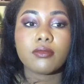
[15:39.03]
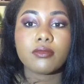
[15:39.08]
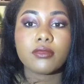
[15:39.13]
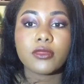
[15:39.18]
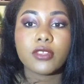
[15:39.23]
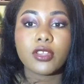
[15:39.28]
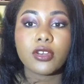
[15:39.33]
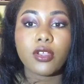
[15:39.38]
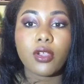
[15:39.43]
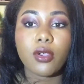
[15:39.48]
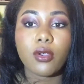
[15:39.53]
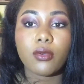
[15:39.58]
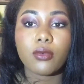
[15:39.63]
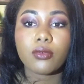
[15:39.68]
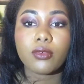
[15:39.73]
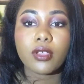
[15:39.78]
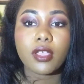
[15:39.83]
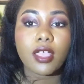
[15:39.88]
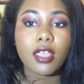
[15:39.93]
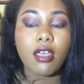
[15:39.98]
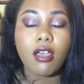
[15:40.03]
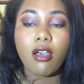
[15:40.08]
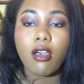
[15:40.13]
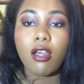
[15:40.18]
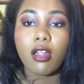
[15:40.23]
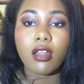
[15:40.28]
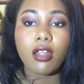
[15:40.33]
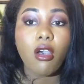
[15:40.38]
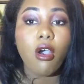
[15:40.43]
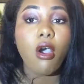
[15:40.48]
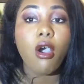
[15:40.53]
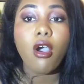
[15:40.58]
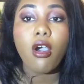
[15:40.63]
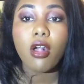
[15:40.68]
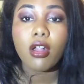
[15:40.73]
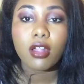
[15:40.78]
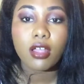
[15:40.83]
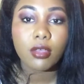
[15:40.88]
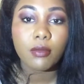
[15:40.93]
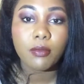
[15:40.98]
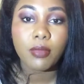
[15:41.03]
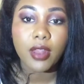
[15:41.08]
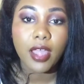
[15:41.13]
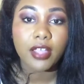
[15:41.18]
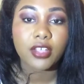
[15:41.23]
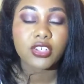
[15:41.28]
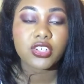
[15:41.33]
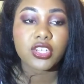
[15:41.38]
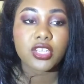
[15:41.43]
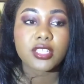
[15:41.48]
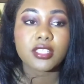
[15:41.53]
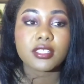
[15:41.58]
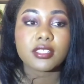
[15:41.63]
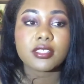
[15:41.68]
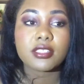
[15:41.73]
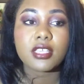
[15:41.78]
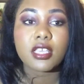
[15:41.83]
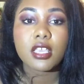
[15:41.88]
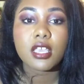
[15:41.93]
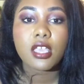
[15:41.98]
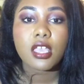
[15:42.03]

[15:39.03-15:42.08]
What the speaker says: you know, all complexions.